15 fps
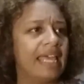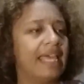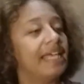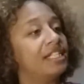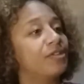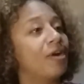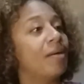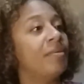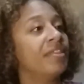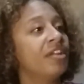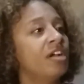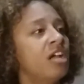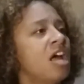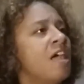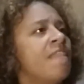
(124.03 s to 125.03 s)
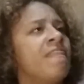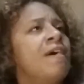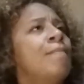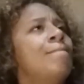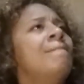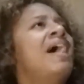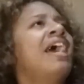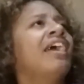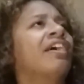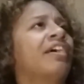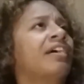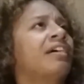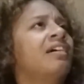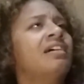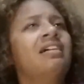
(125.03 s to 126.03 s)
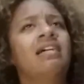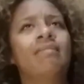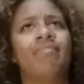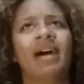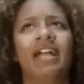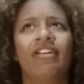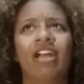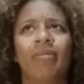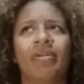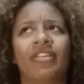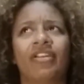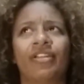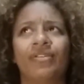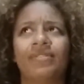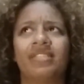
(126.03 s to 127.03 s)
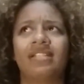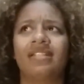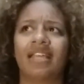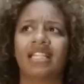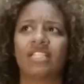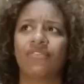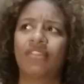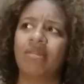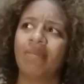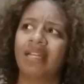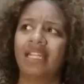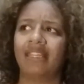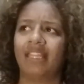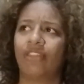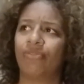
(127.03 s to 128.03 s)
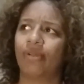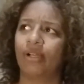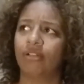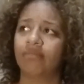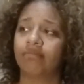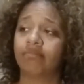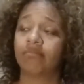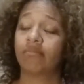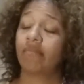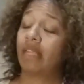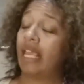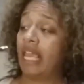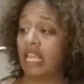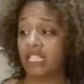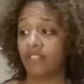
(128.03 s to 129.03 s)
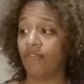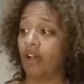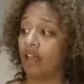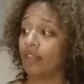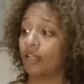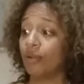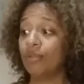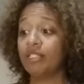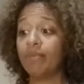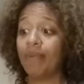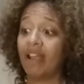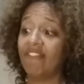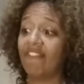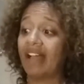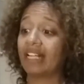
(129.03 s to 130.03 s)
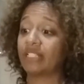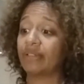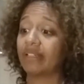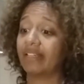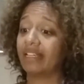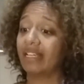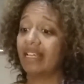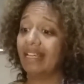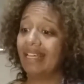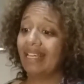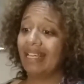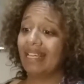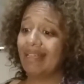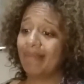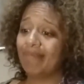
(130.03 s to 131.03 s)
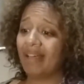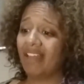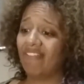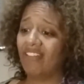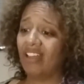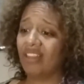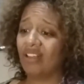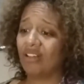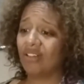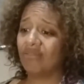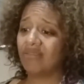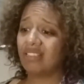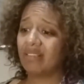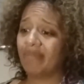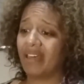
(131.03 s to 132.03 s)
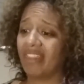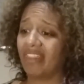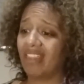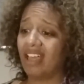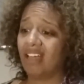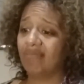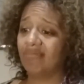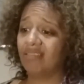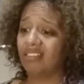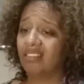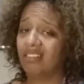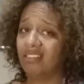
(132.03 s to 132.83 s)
His grandmother, the mayor. My grandmother used to dance for the money they'd throw. His father owns a bread factory. My father owns a meth lab.